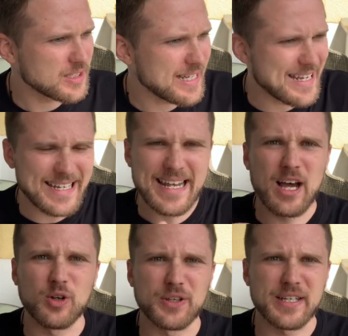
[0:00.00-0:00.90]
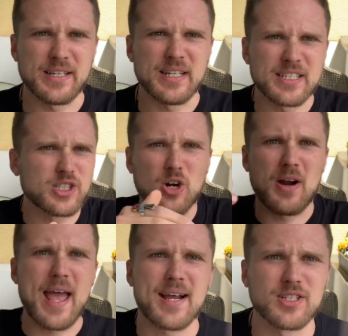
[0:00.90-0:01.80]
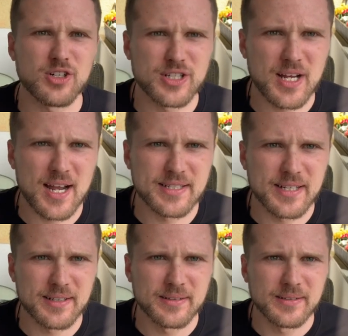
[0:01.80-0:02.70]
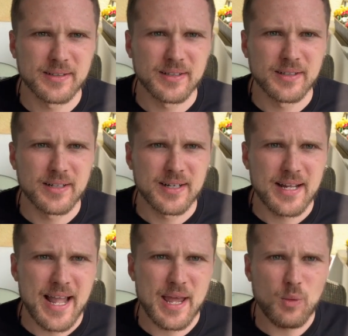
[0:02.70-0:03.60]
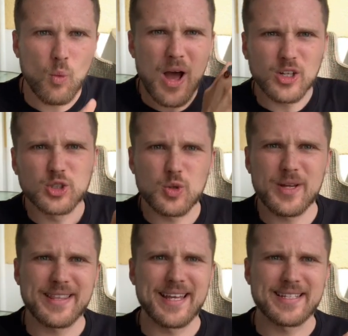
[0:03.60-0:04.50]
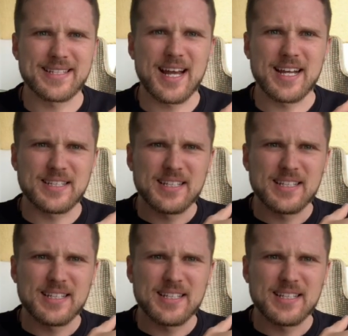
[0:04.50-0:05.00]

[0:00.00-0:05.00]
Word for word: eat healthy, start exercising. And while doing this, I,